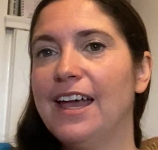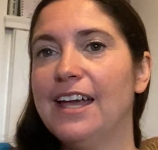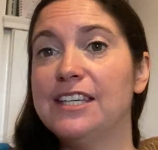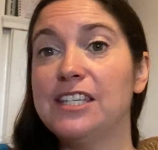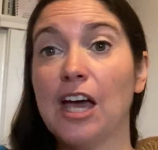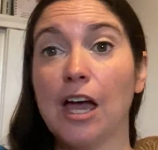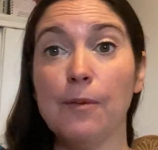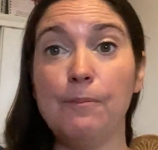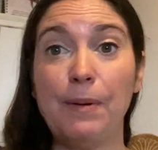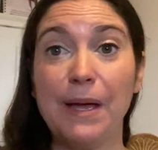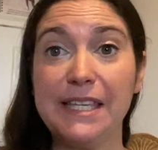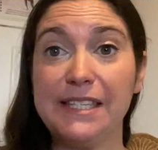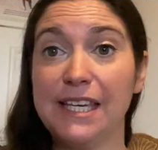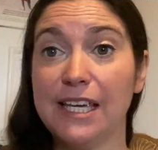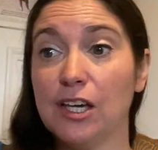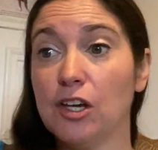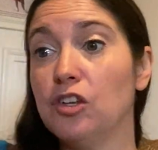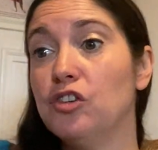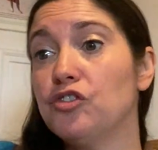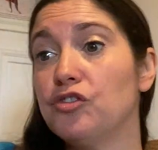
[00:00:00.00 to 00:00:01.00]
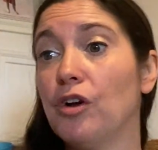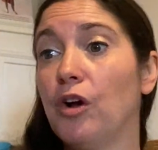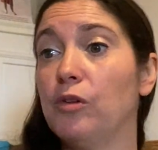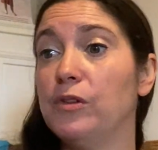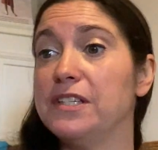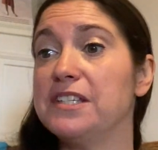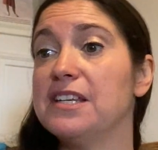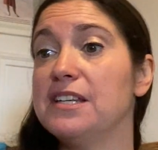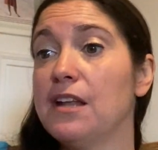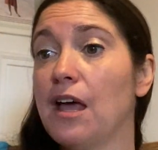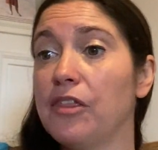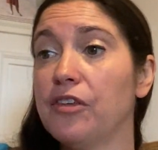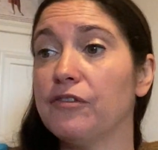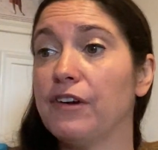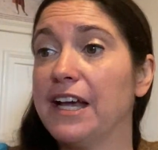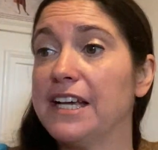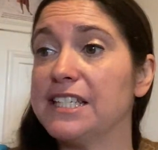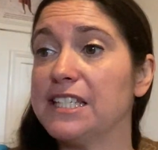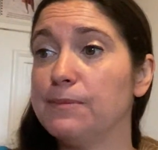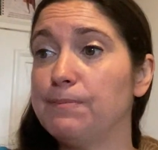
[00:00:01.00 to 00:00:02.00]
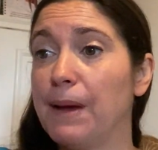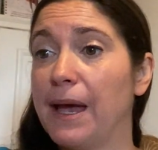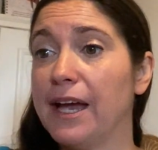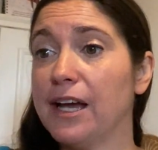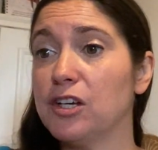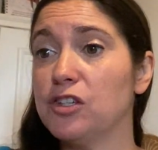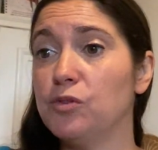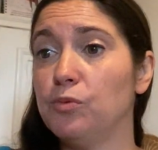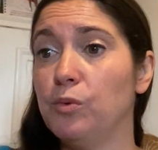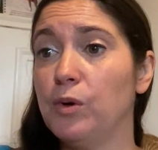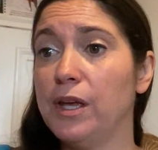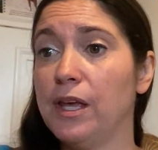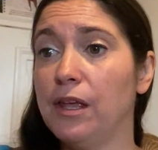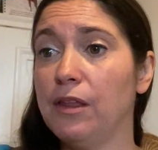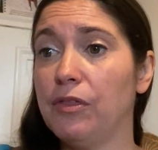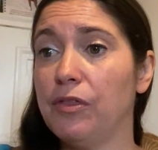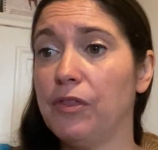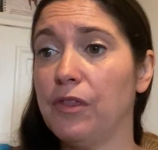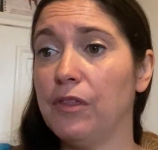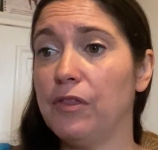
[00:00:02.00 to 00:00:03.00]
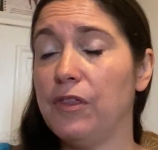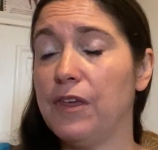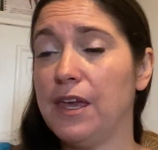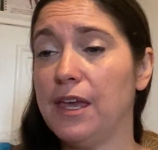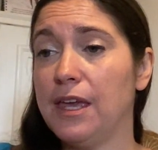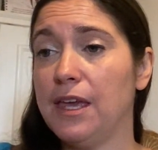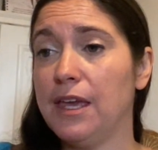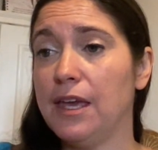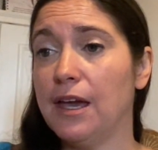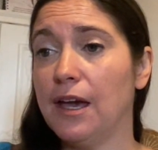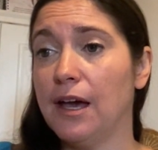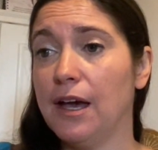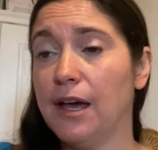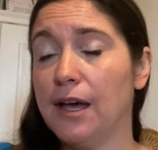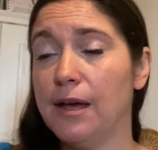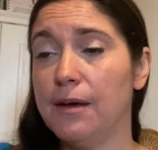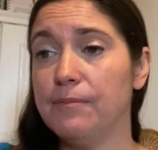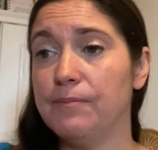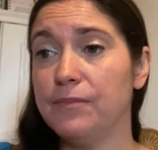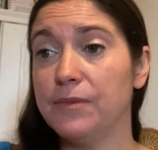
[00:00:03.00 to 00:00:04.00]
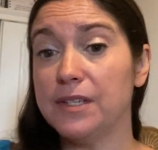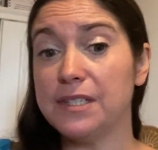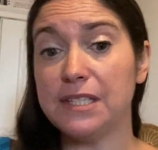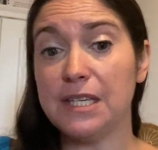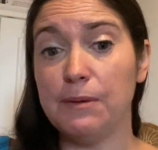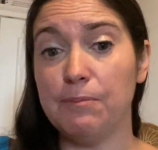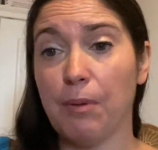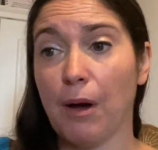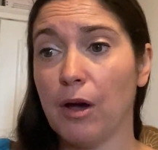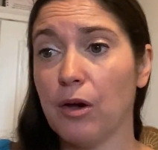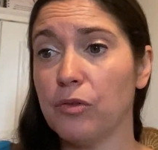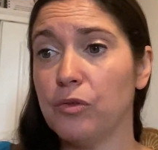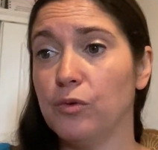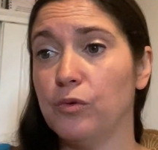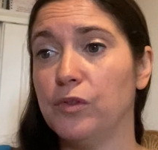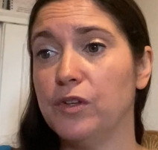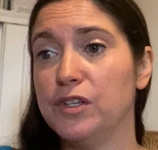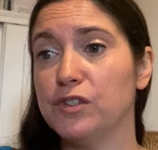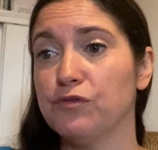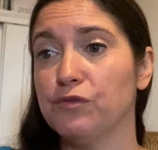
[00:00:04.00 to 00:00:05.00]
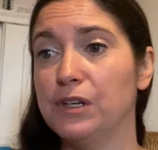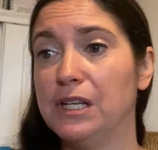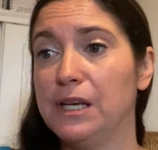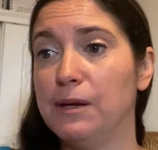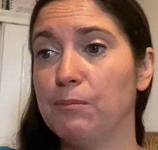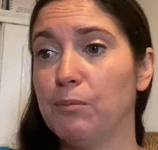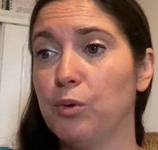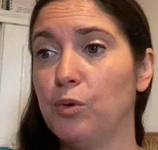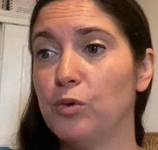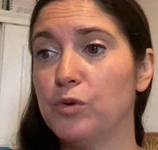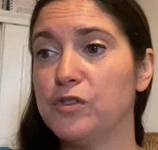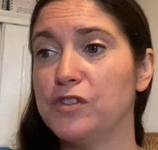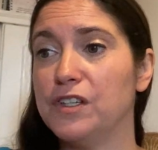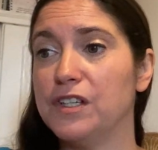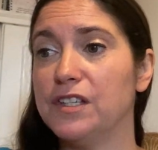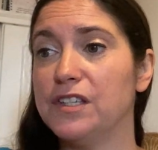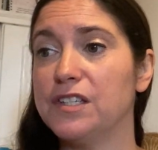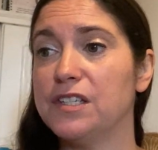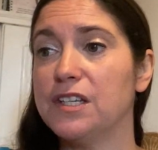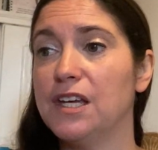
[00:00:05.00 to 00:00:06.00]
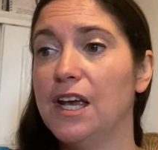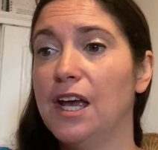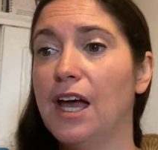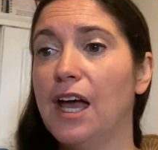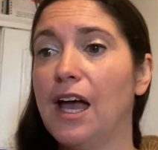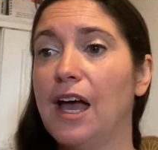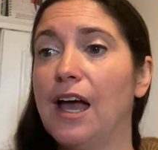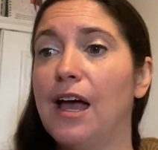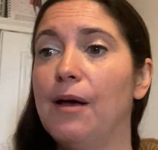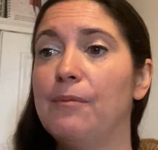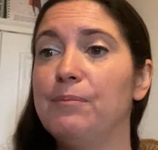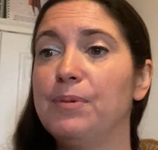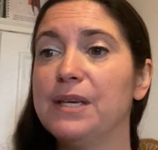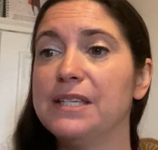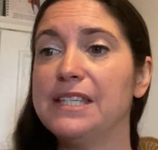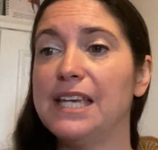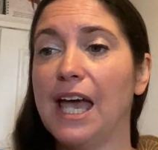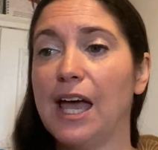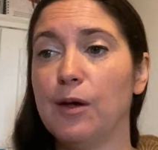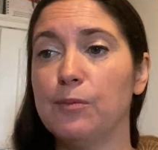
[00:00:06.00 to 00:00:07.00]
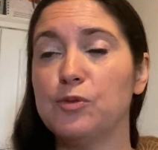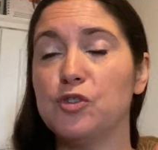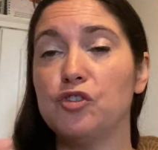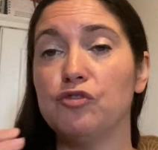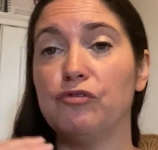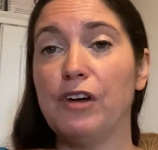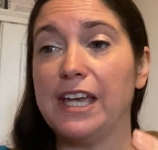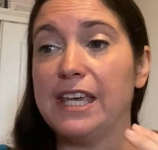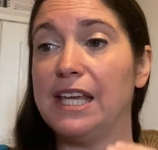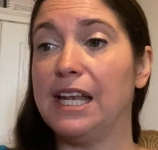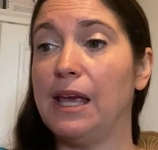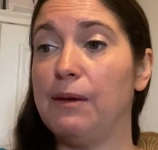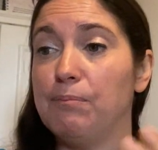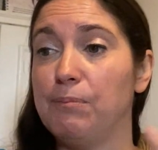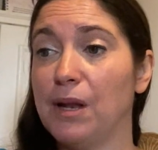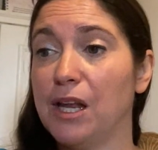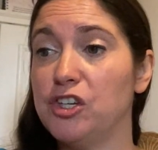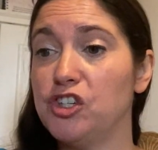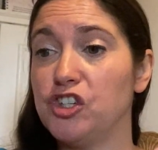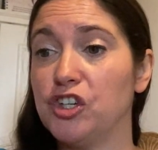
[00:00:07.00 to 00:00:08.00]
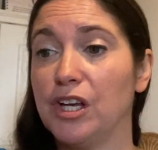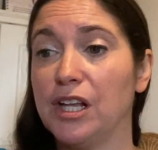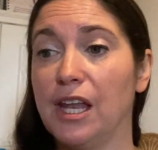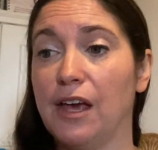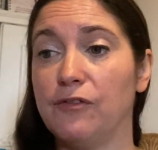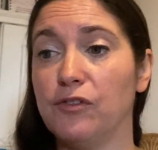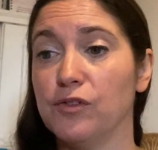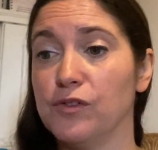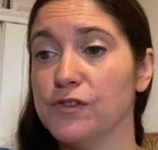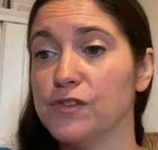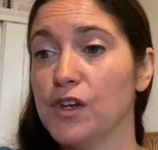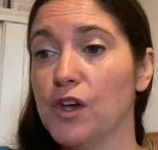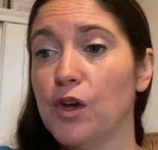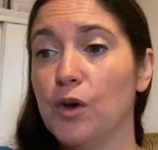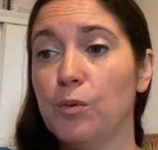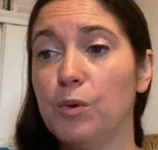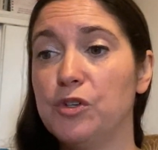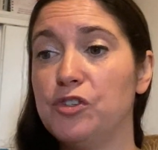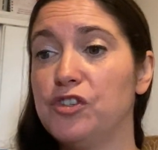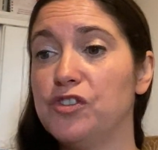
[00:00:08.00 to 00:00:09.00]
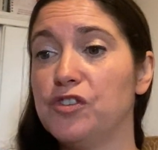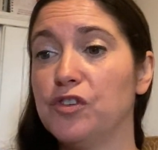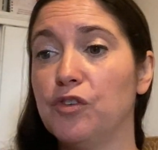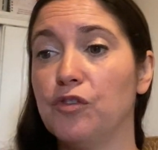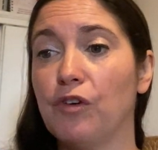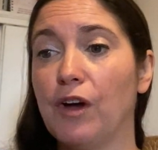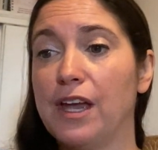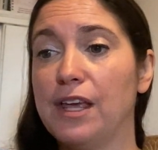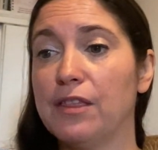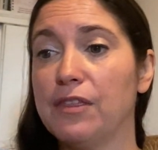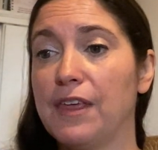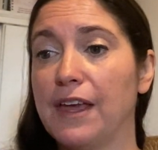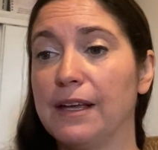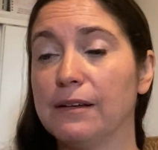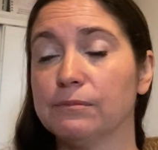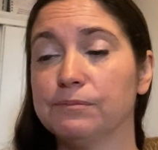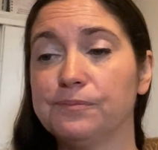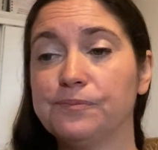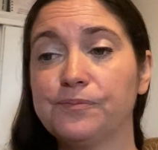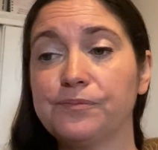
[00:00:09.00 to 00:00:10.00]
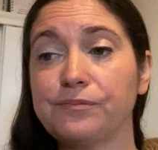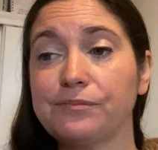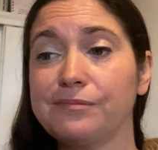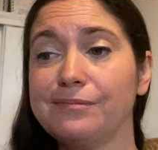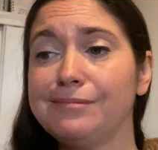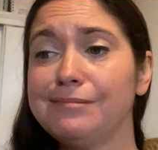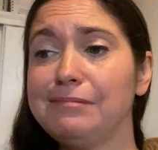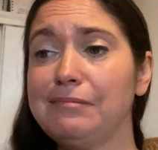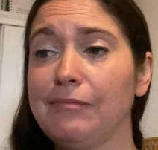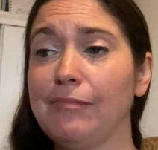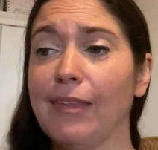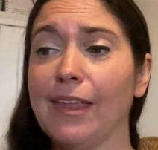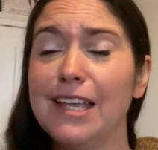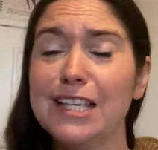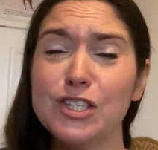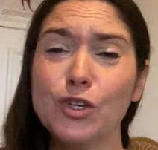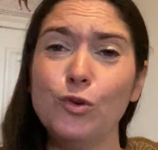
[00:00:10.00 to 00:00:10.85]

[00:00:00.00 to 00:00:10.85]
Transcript: Diabetic control is another aspect with the sea buckthorn that is really important because it helps to regulate blood sugar levels, which is a great thing. It's